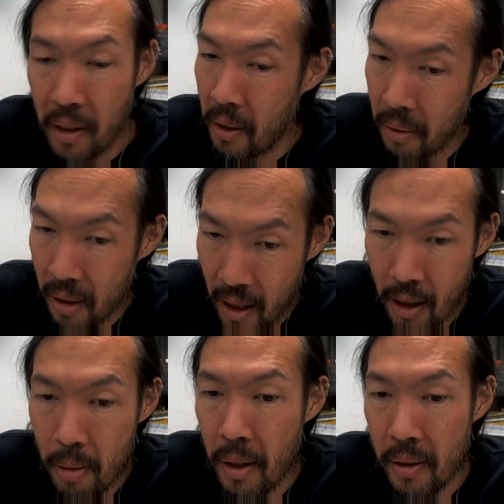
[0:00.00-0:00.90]
They don't care
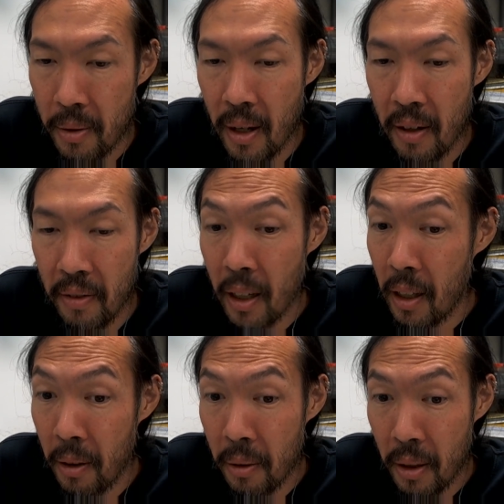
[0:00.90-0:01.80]
about driving, and they don't